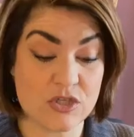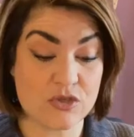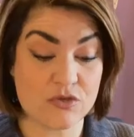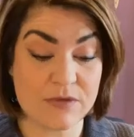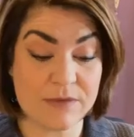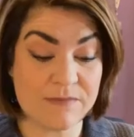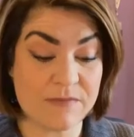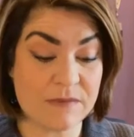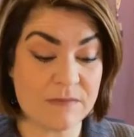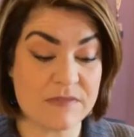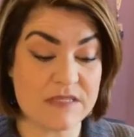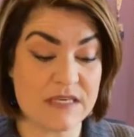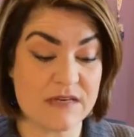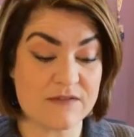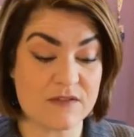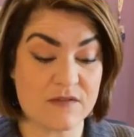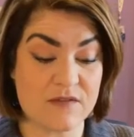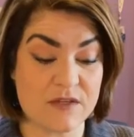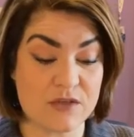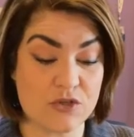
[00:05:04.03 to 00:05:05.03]
stripped
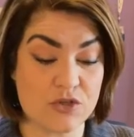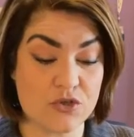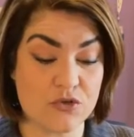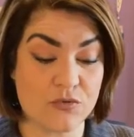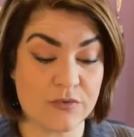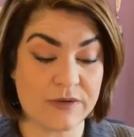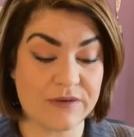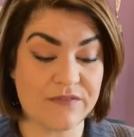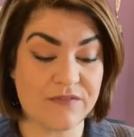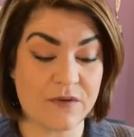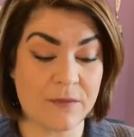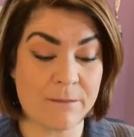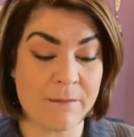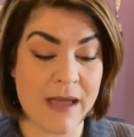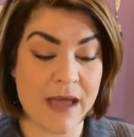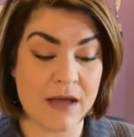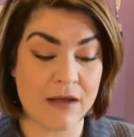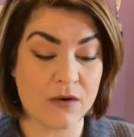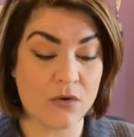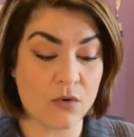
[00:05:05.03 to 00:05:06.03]
themselves of their jewelry from
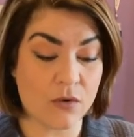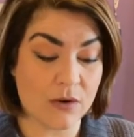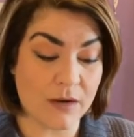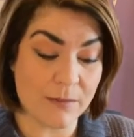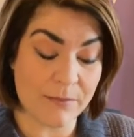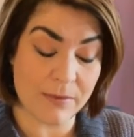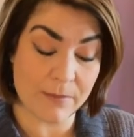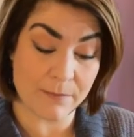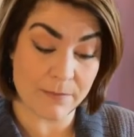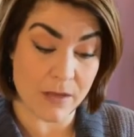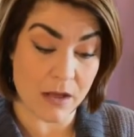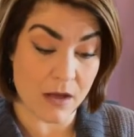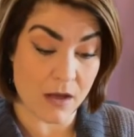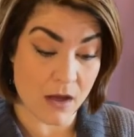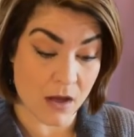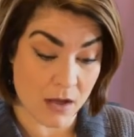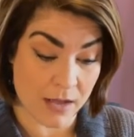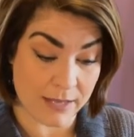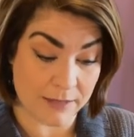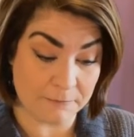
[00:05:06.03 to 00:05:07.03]
Mount Horeb
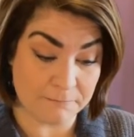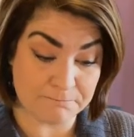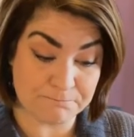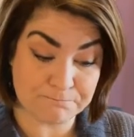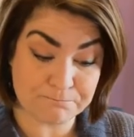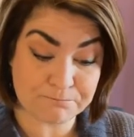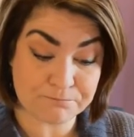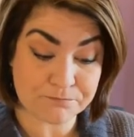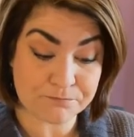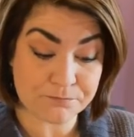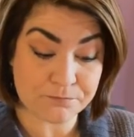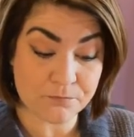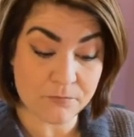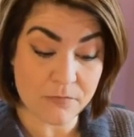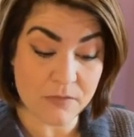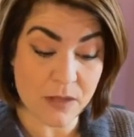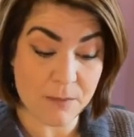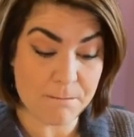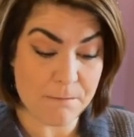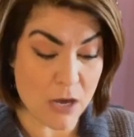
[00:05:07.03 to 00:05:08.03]
on.
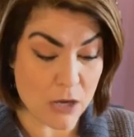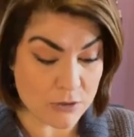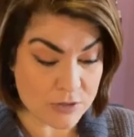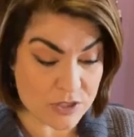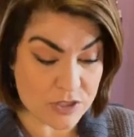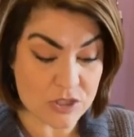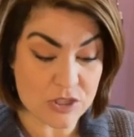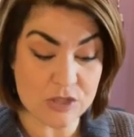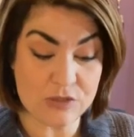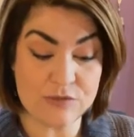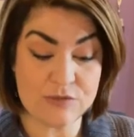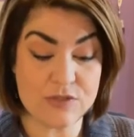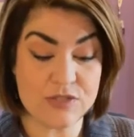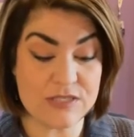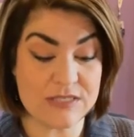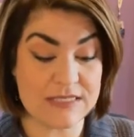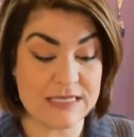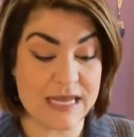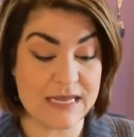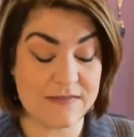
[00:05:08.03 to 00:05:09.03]
Moses used
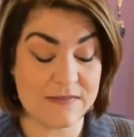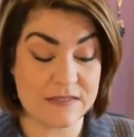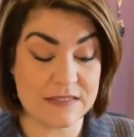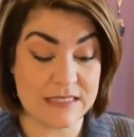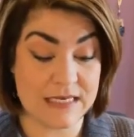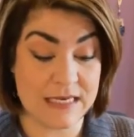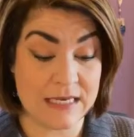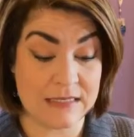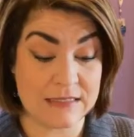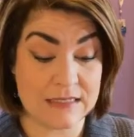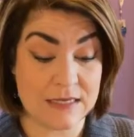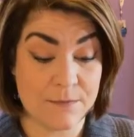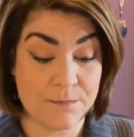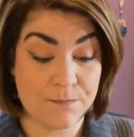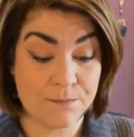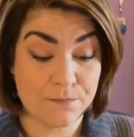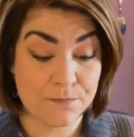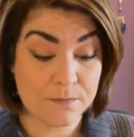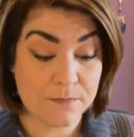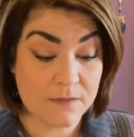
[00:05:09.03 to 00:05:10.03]
to take the tent
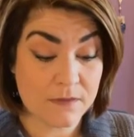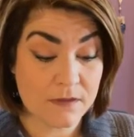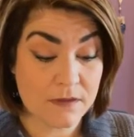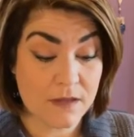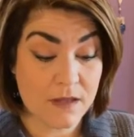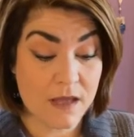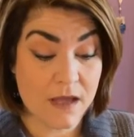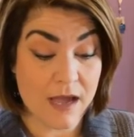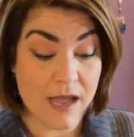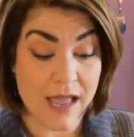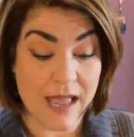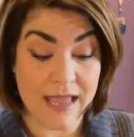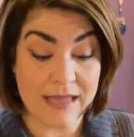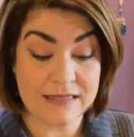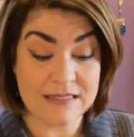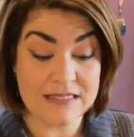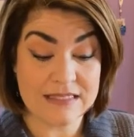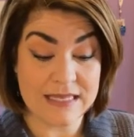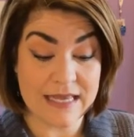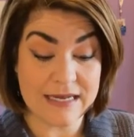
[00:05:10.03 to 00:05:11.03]

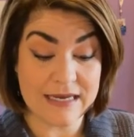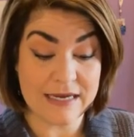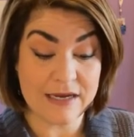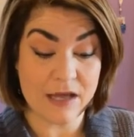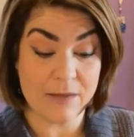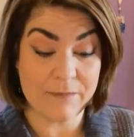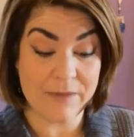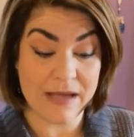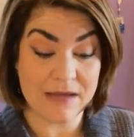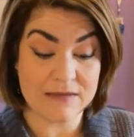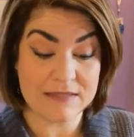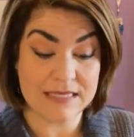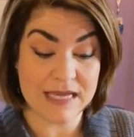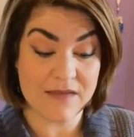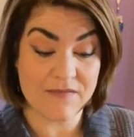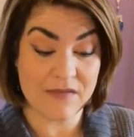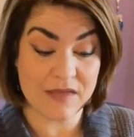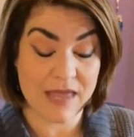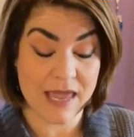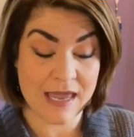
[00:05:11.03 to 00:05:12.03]
and set it up
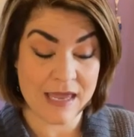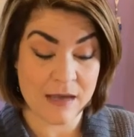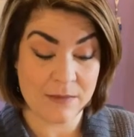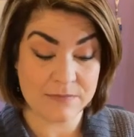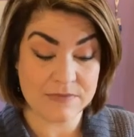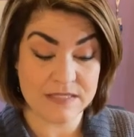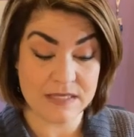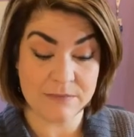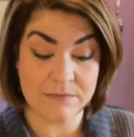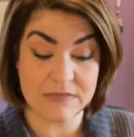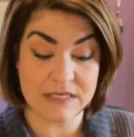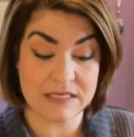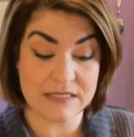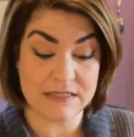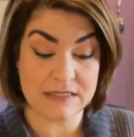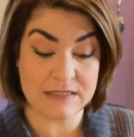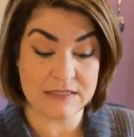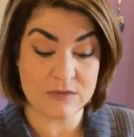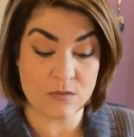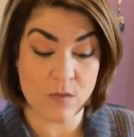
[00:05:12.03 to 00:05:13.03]
outside the camp some
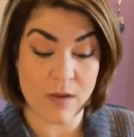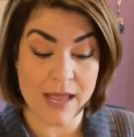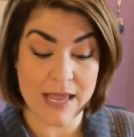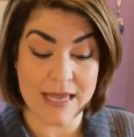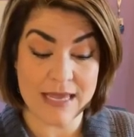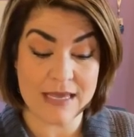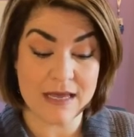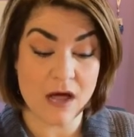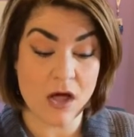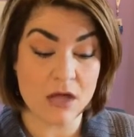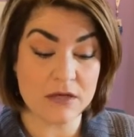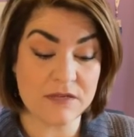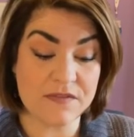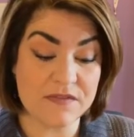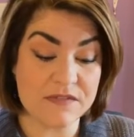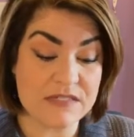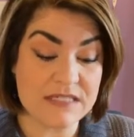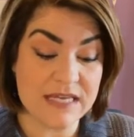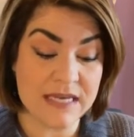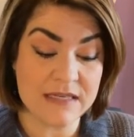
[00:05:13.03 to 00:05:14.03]
distance away. He called it
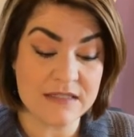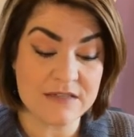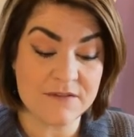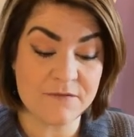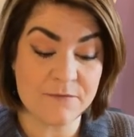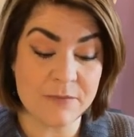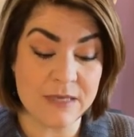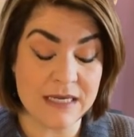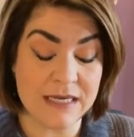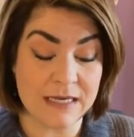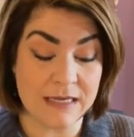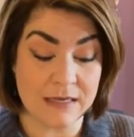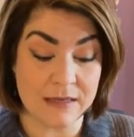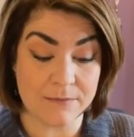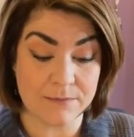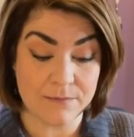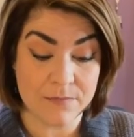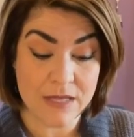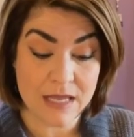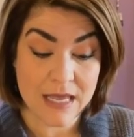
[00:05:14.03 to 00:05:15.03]
the tent of
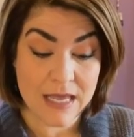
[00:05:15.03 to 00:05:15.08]
meeting.